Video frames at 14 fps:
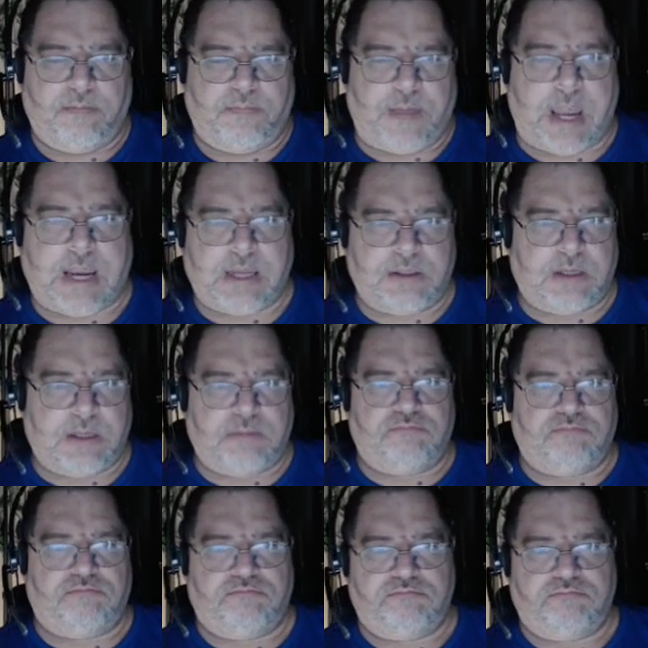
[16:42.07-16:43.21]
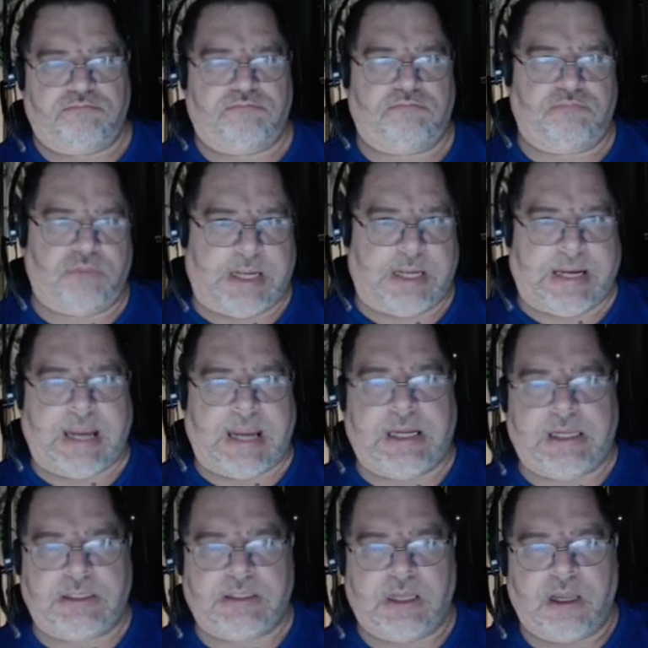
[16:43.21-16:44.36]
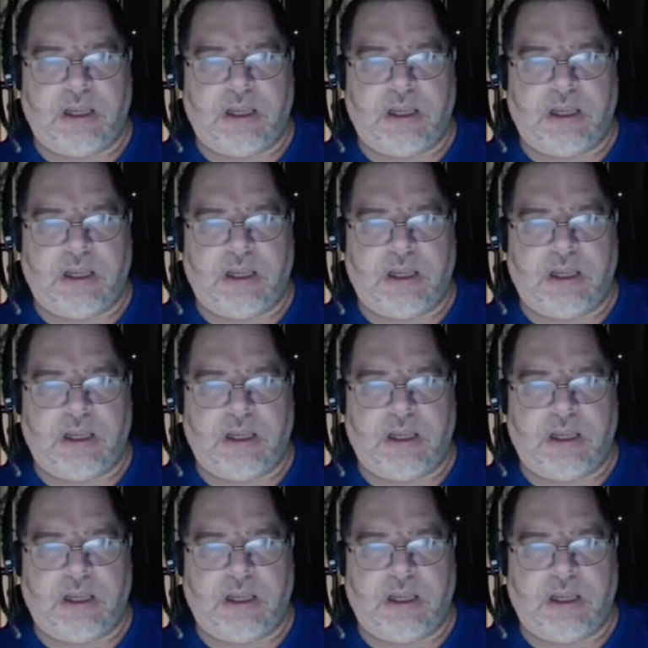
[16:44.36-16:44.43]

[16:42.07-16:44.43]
Back in the late 80s,